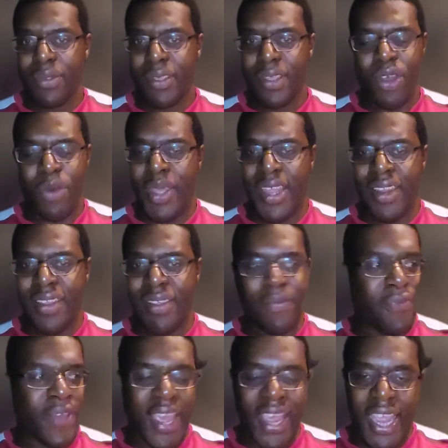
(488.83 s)
You know what I mean?
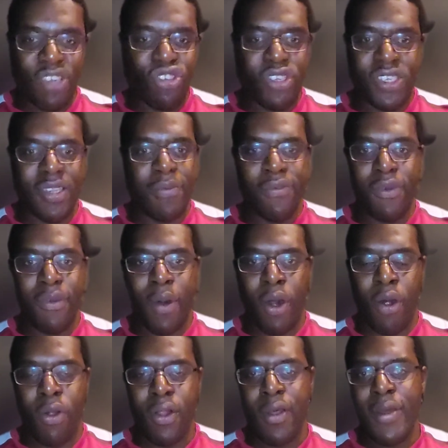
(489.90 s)
Fake interest in
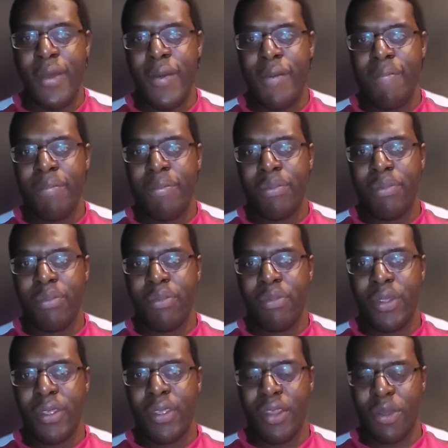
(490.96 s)
football. You know
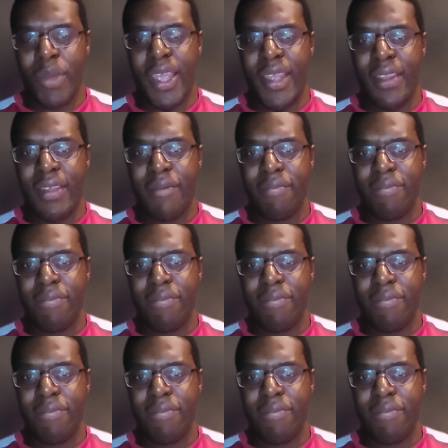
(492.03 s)
what I mean?